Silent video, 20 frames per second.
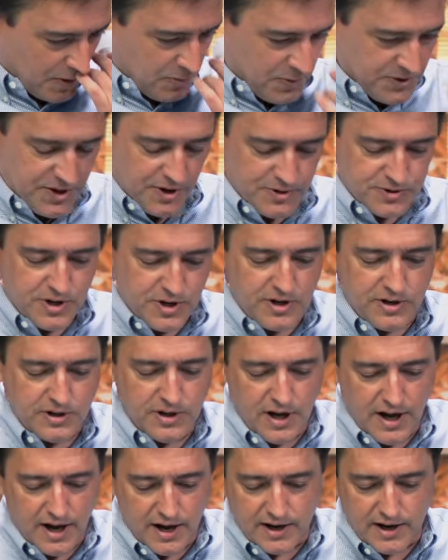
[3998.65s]
with those
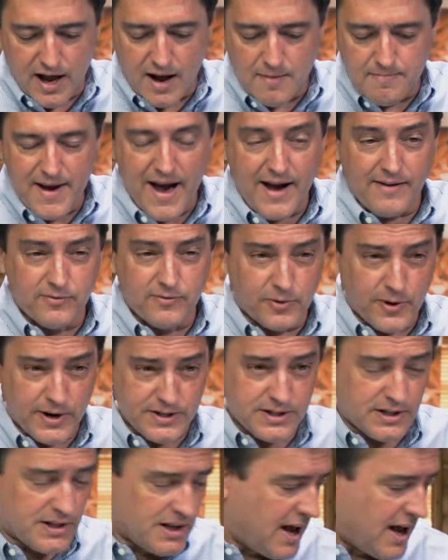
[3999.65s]
uh, compact
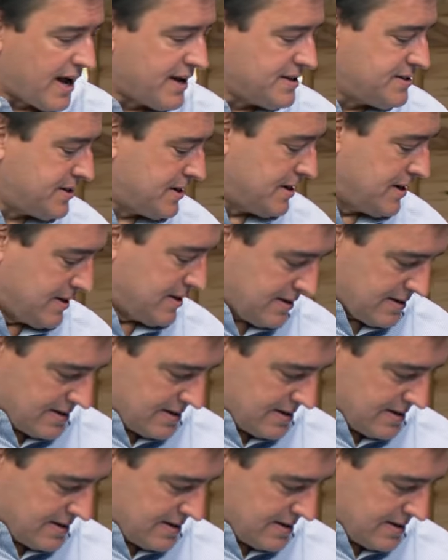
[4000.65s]
fluorescent lights.